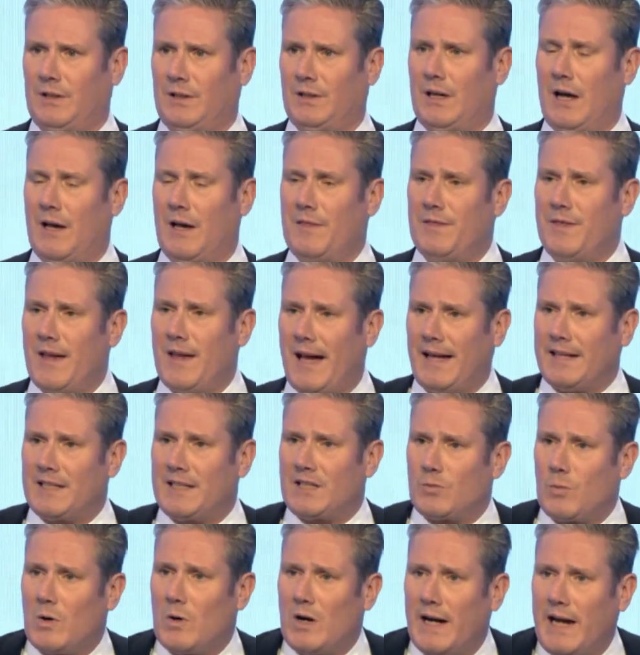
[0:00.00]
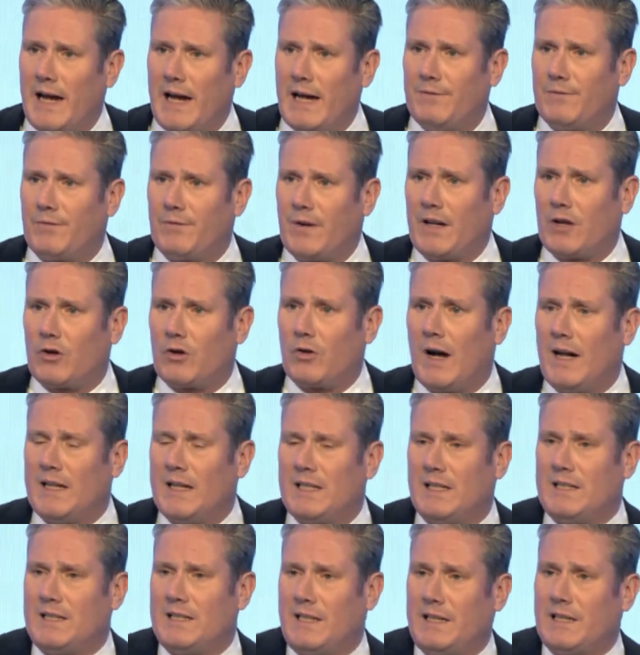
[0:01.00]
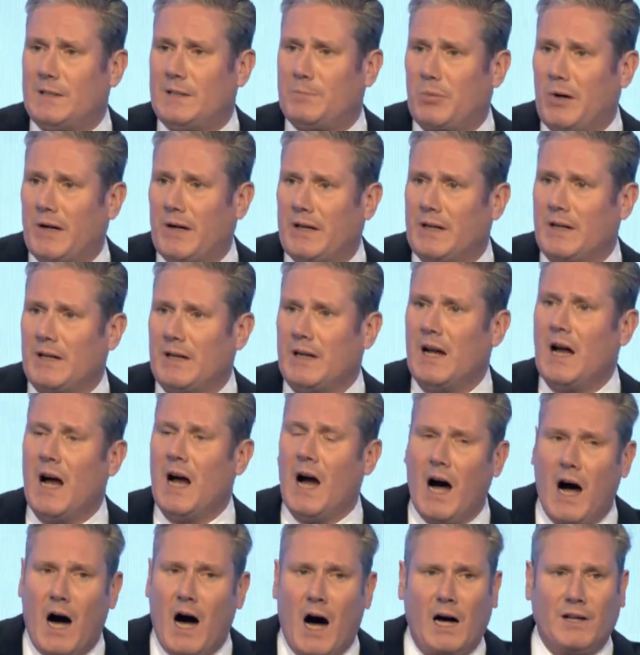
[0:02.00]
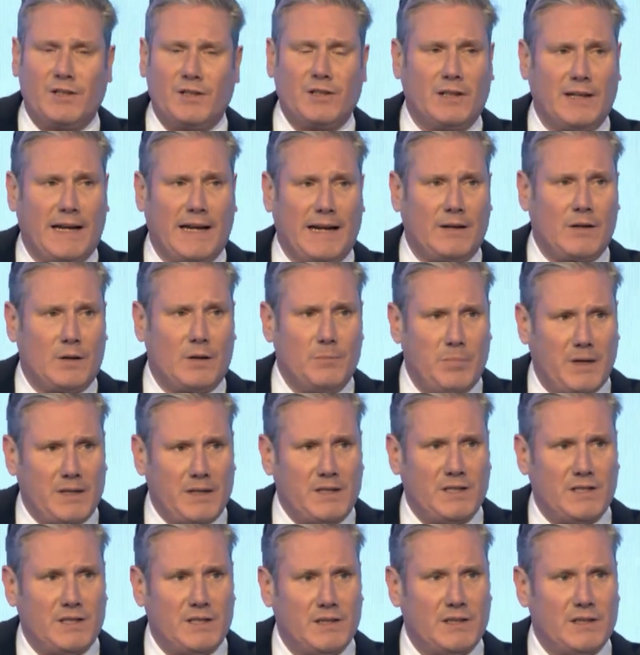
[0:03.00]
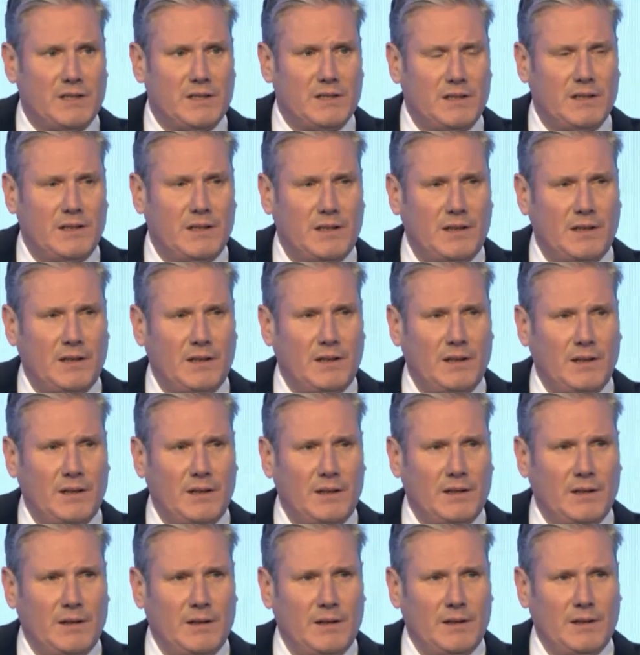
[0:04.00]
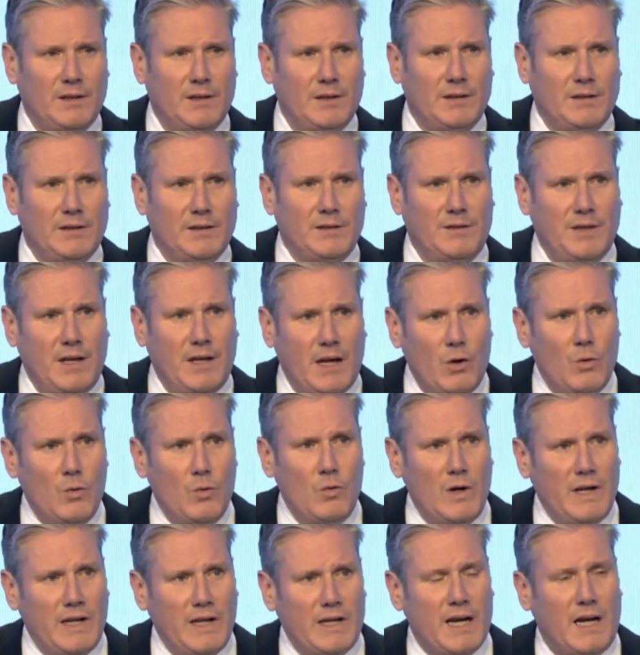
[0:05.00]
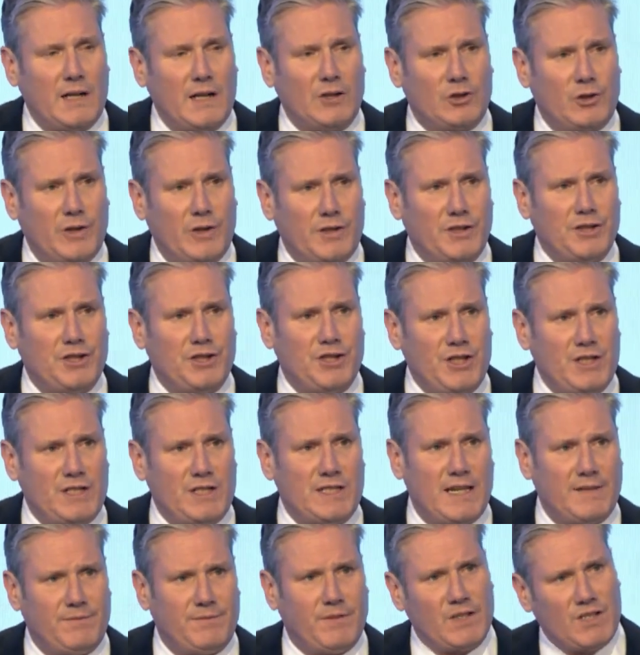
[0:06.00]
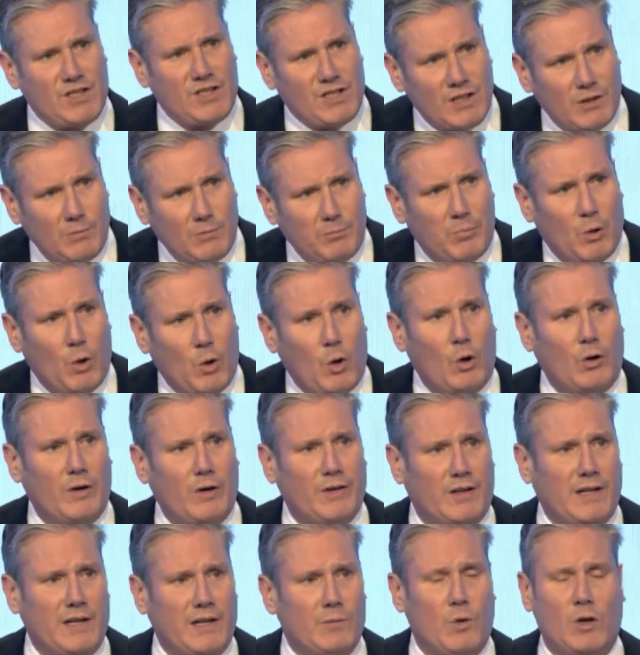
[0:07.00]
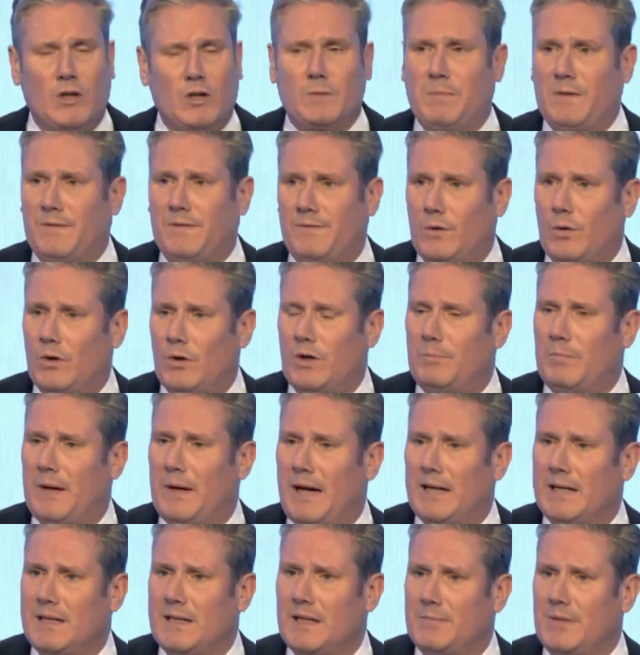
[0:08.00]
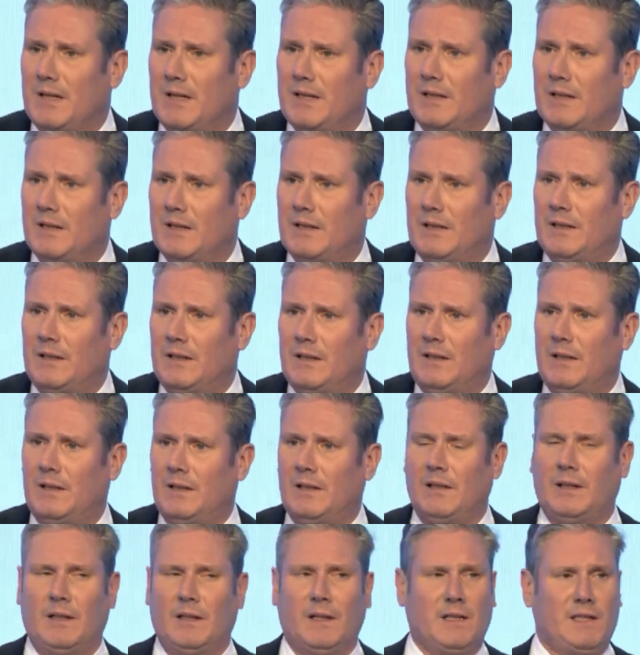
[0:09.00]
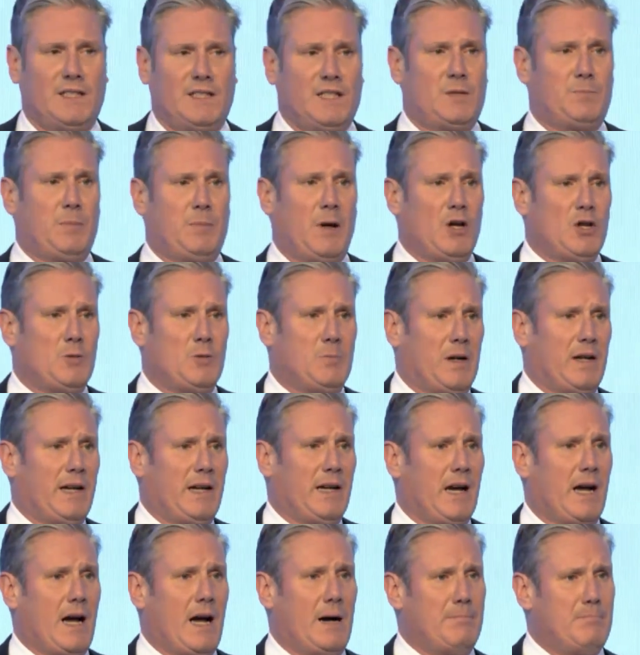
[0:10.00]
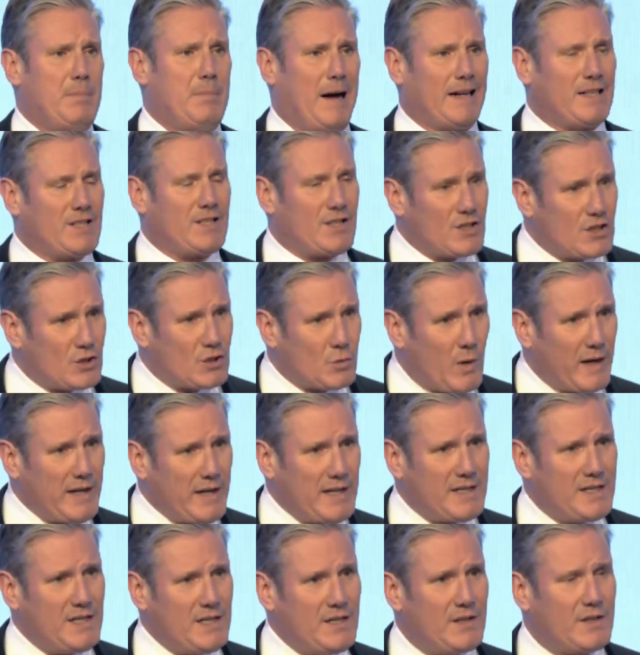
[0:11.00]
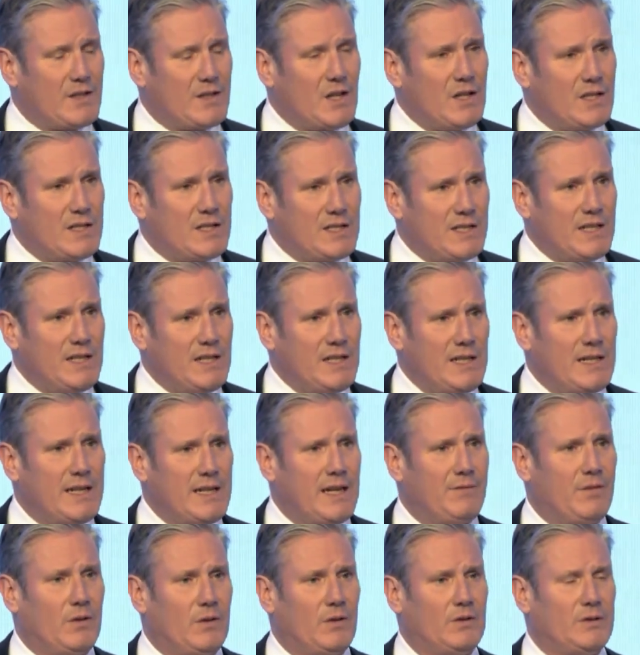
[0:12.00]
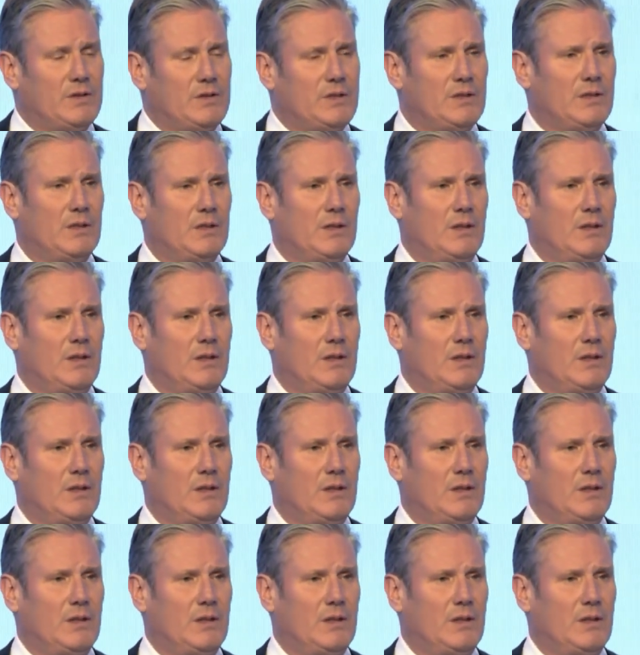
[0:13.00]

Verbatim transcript: And that's why every crisis hits Britain harder than our competitors. The only country in the G7 still poorer than it was before the pandemic disposable income back to 2013 levels,